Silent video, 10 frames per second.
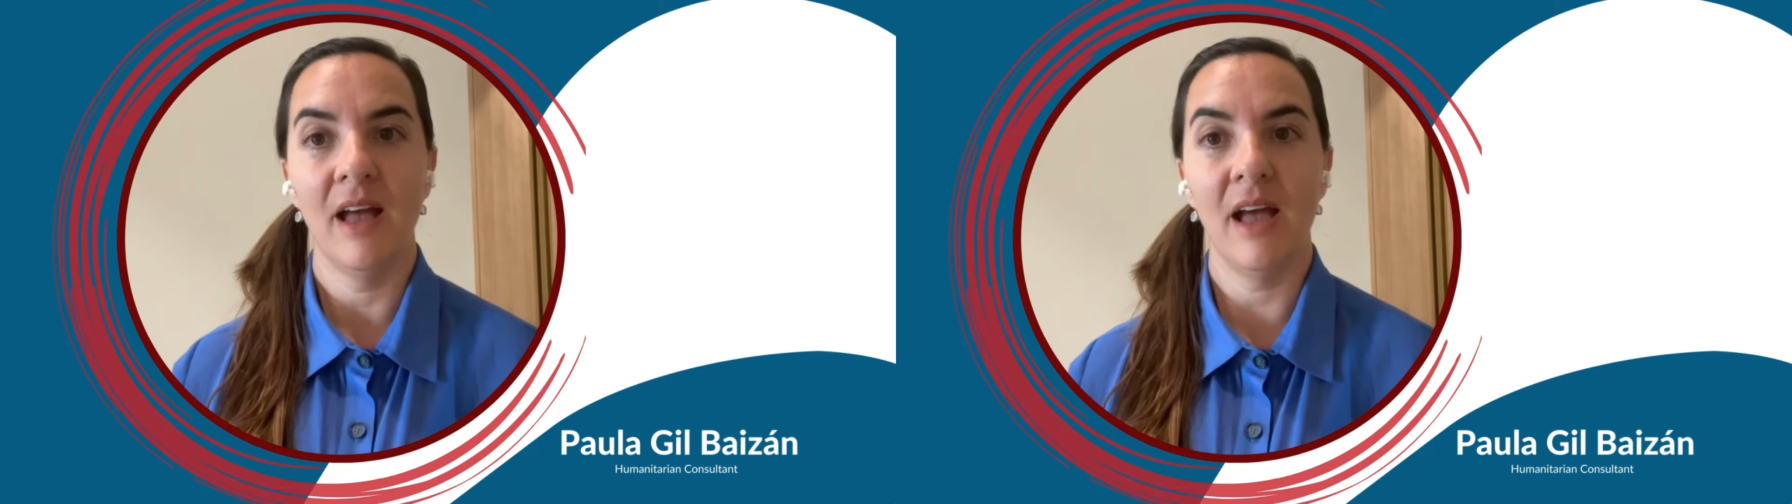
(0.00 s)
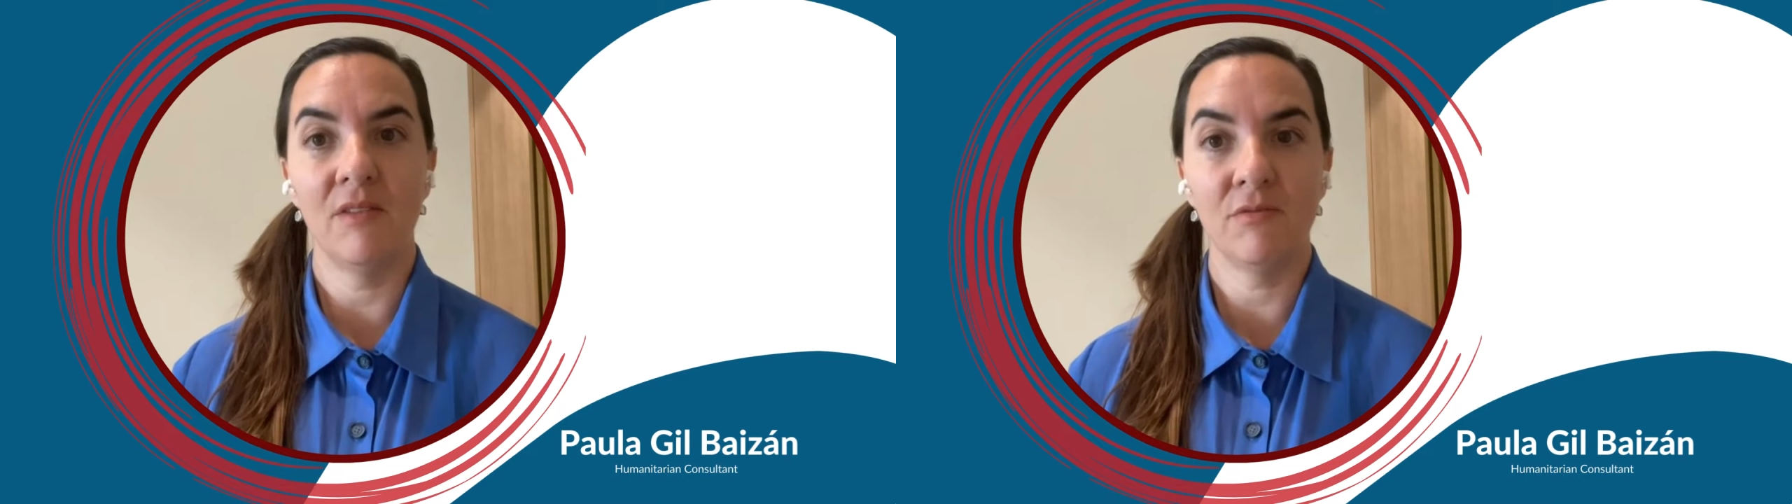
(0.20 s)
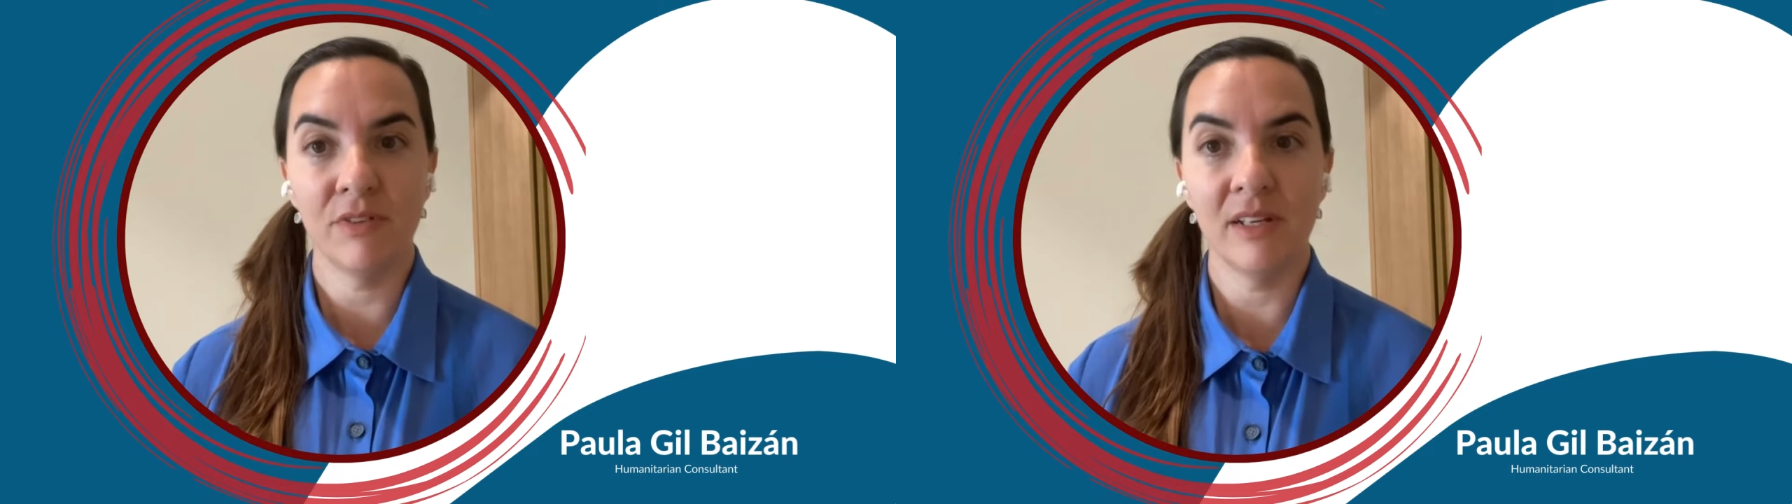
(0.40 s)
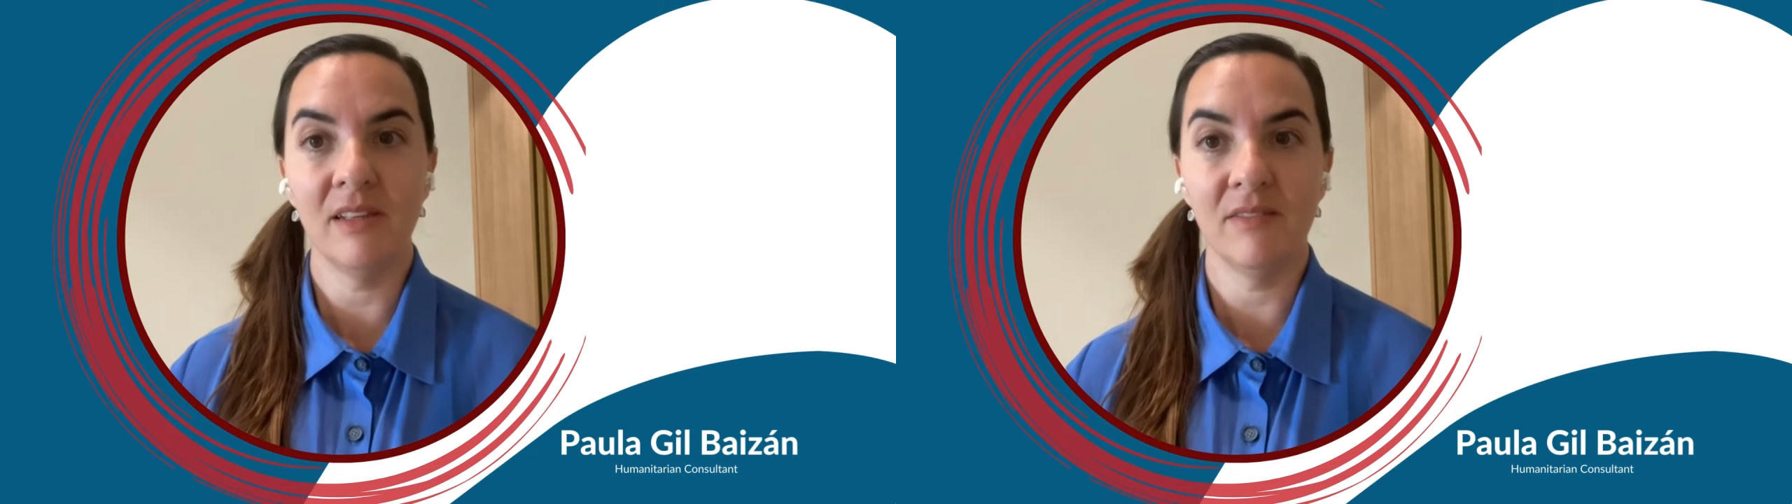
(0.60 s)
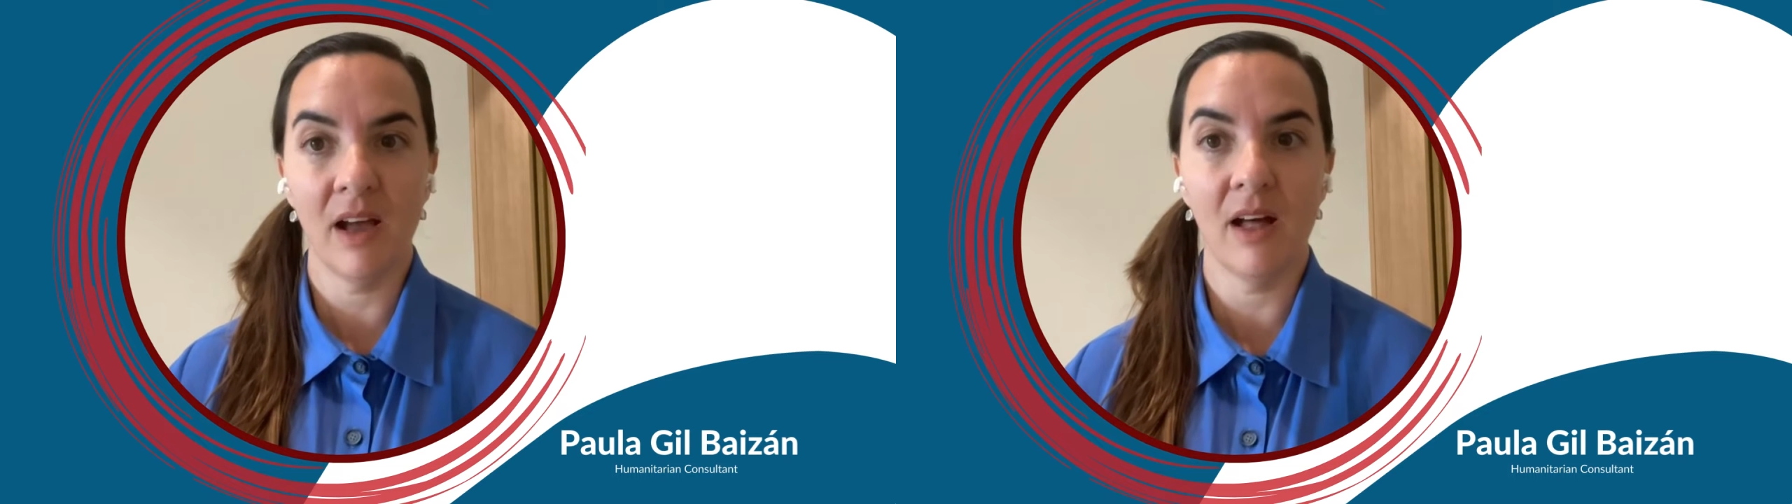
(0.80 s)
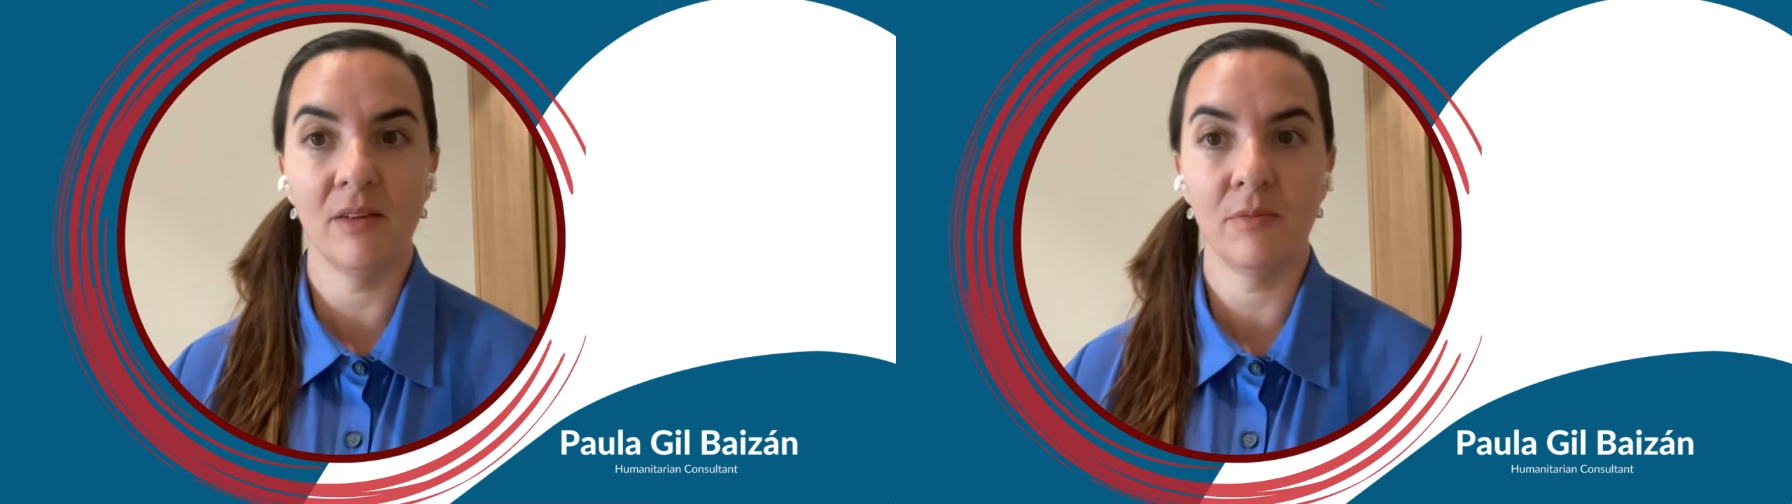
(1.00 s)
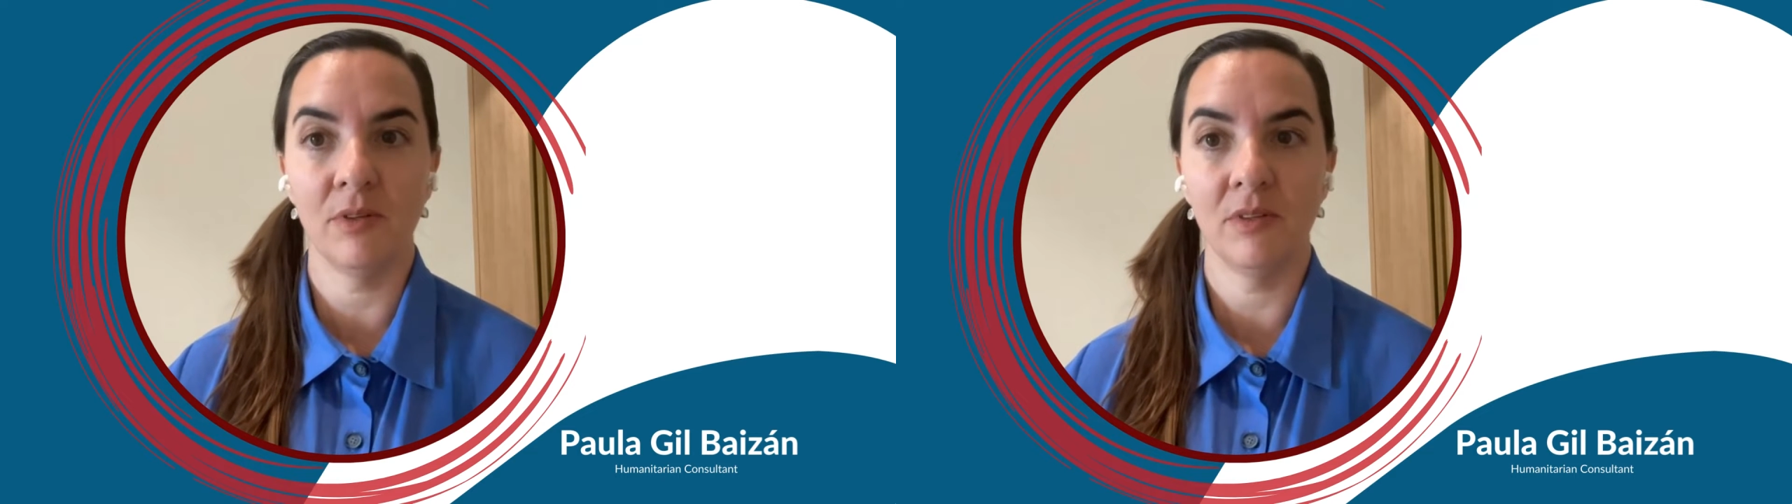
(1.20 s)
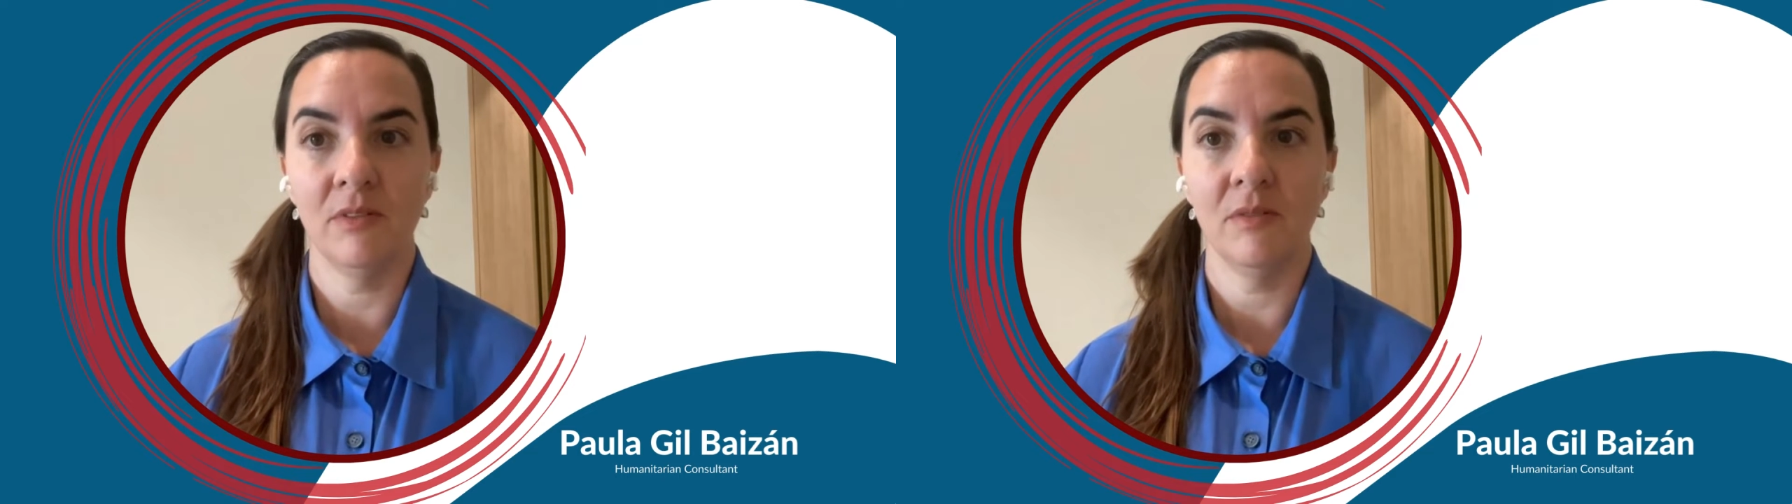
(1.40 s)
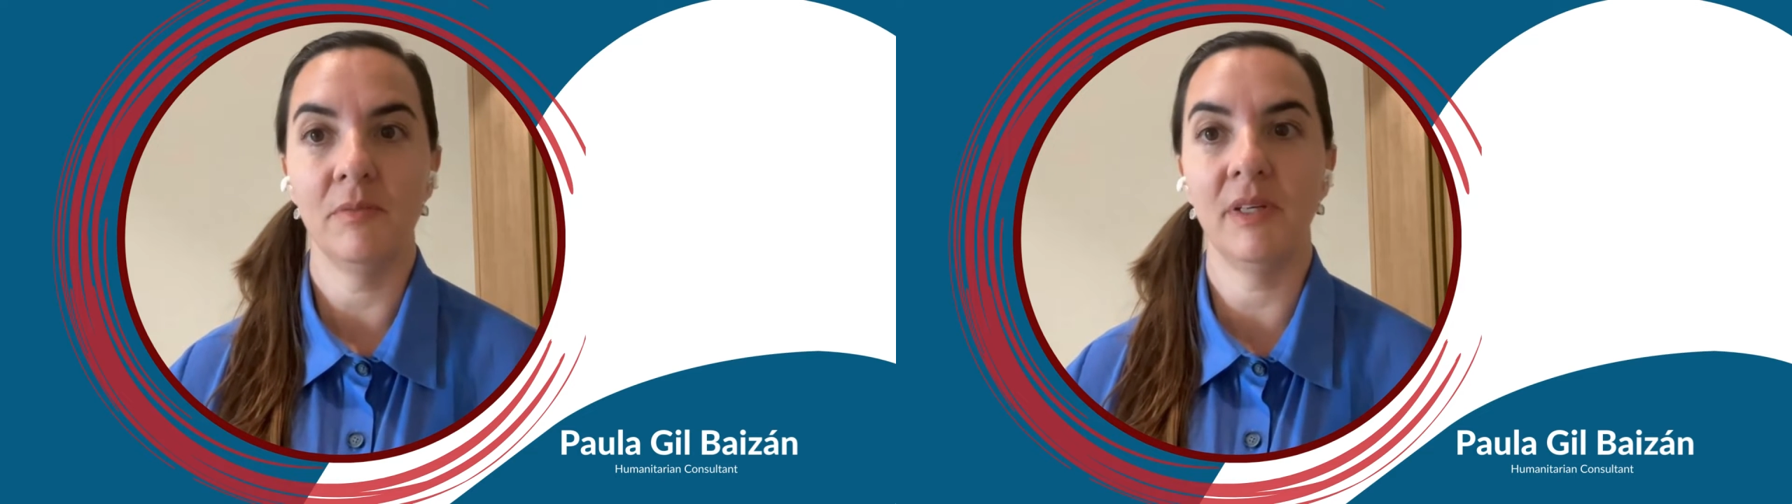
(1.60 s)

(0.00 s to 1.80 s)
and really valuable